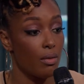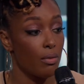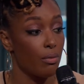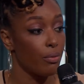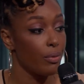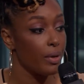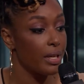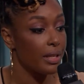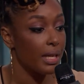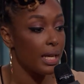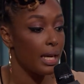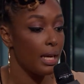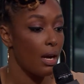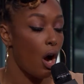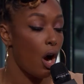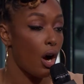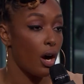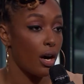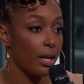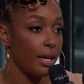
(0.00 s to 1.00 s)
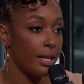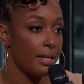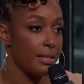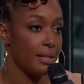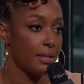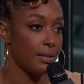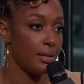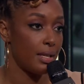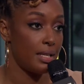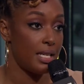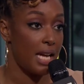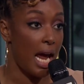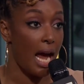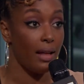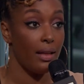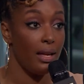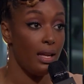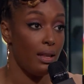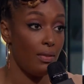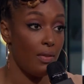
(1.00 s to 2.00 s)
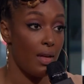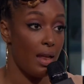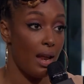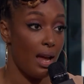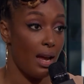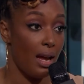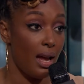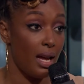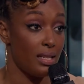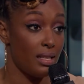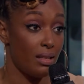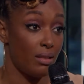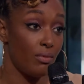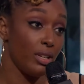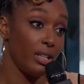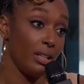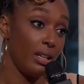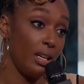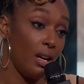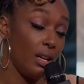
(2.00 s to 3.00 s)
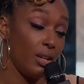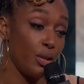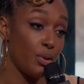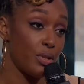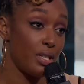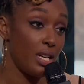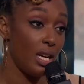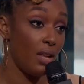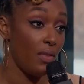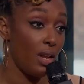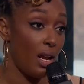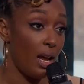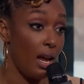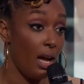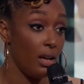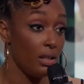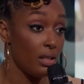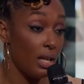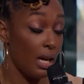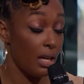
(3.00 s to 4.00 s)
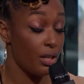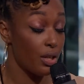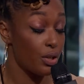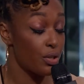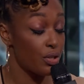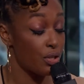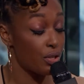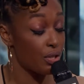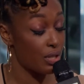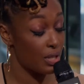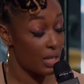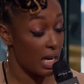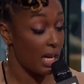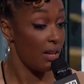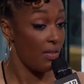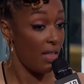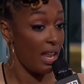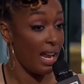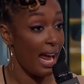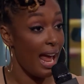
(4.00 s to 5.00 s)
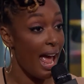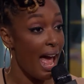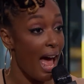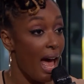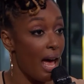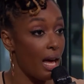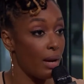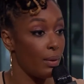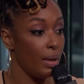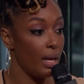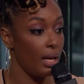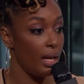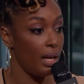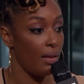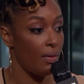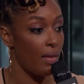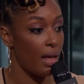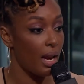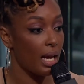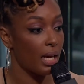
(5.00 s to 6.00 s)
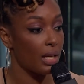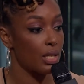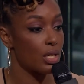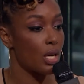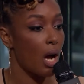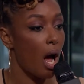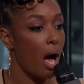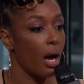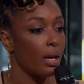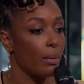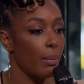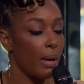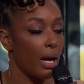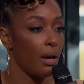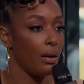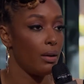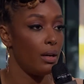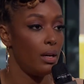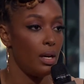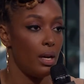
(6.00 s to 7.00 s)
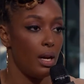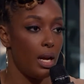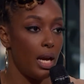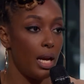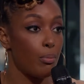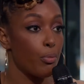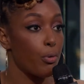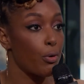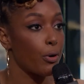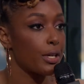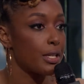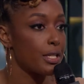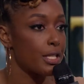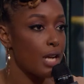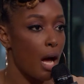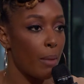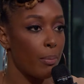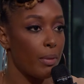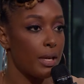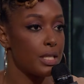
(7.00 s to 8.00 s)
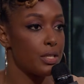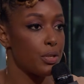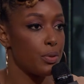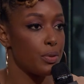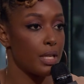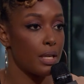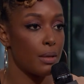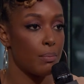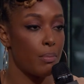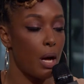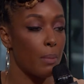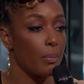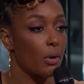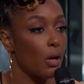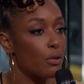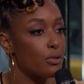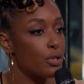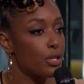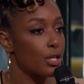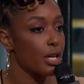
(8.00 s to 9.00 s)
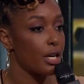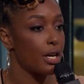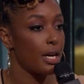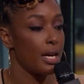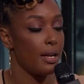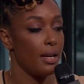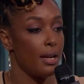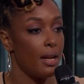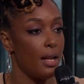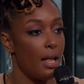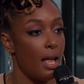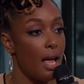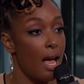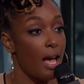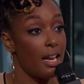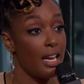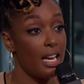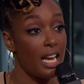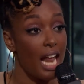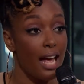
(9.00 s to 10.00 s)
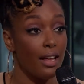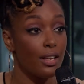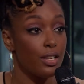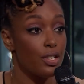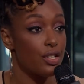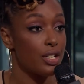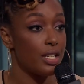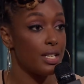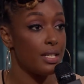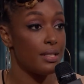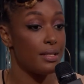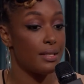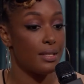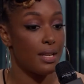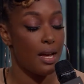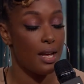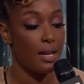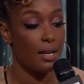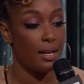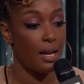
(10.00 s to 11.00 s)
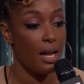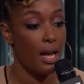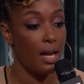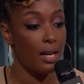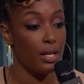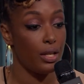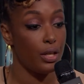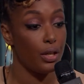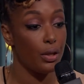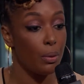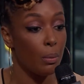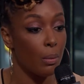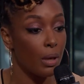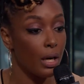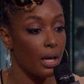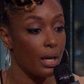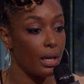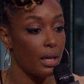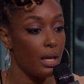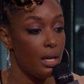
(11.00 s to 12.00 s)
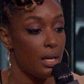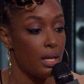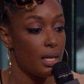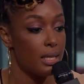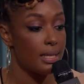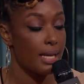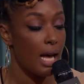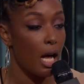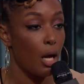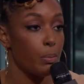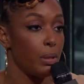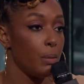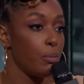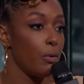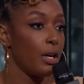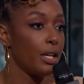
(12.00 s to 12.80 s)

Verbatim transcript: really harness the talent that I, I didn't really understand that I Understood that I had, and that I can talk about important topics using pop culture and, and analogies and, and humor to help people